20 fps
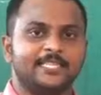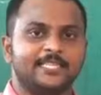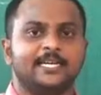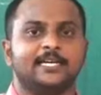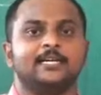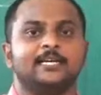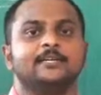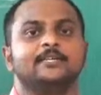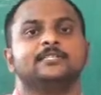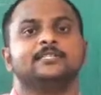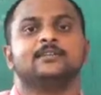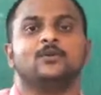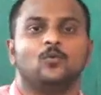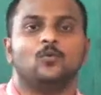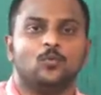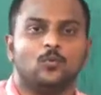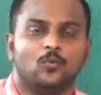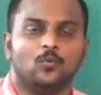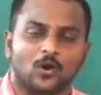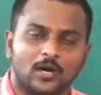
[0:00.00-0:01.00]
in the
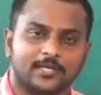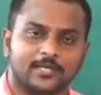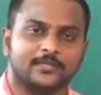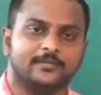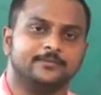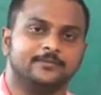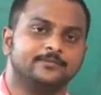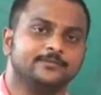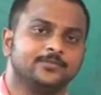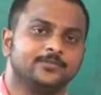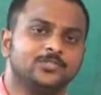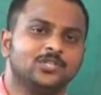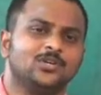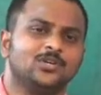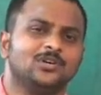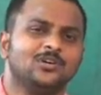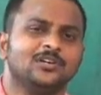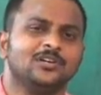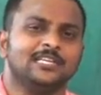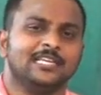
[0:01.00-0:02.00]
water. So
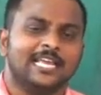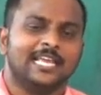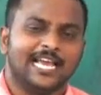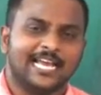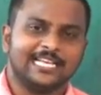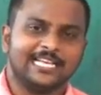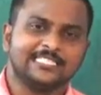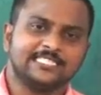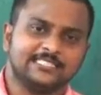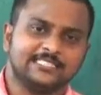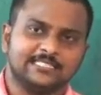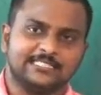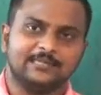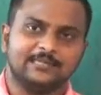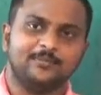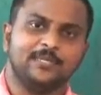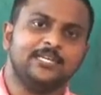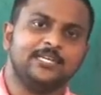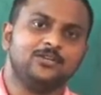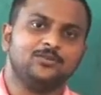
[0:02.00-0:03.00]
as
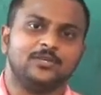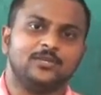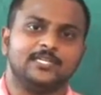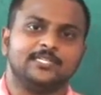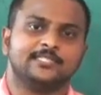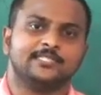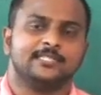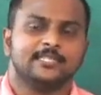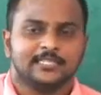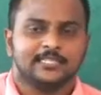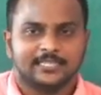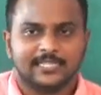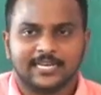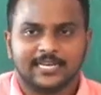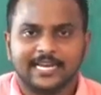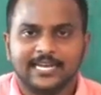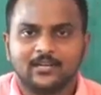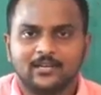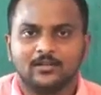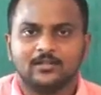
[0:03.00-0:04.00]
similar to us, the
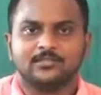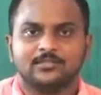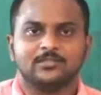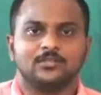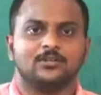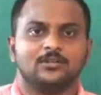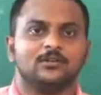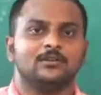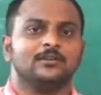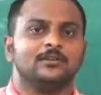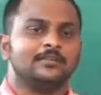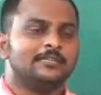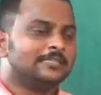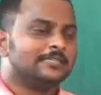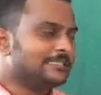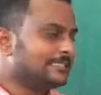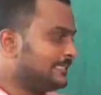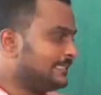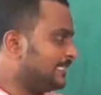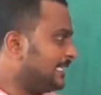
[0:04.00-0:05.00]
light also
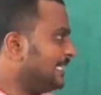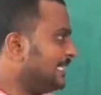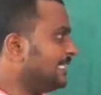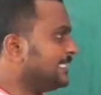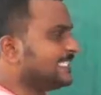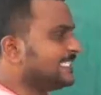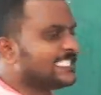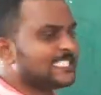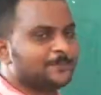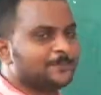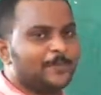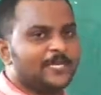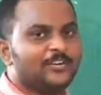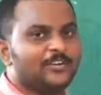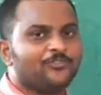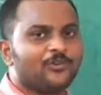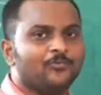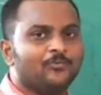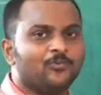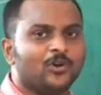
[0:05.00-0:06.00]
changes its
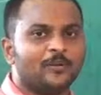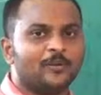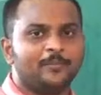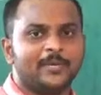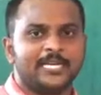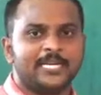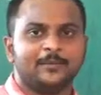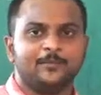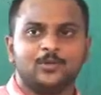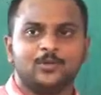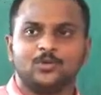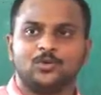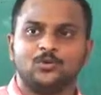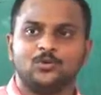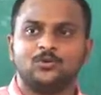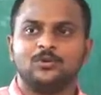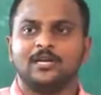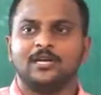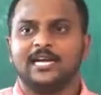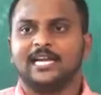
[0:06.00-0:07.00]
speed from one medium
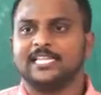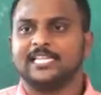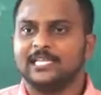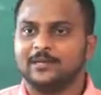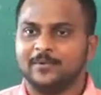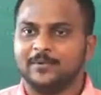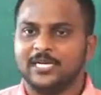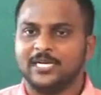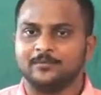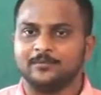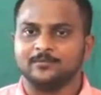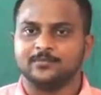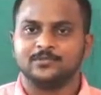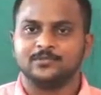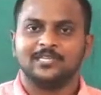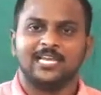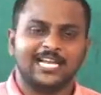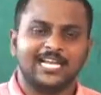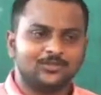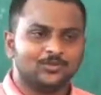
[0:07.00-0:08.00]
to another medium.
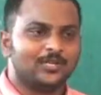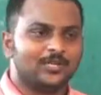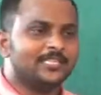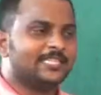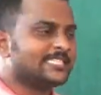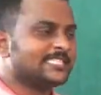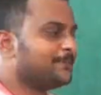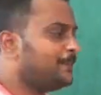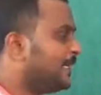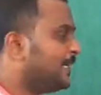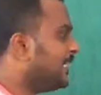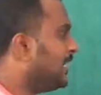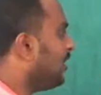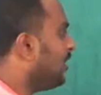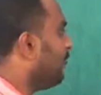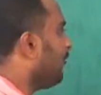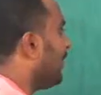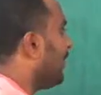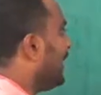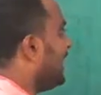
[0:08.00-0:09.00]
Actually the speed
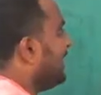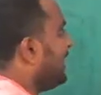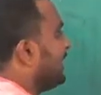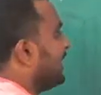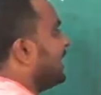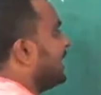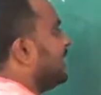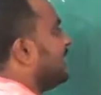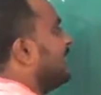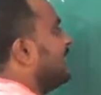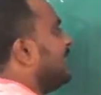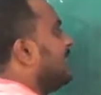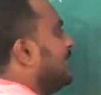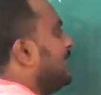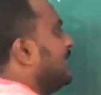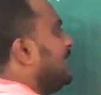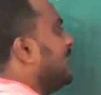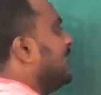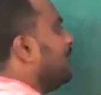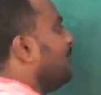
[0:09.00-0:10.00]
of light
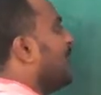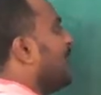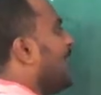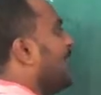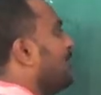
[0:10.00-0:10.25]
in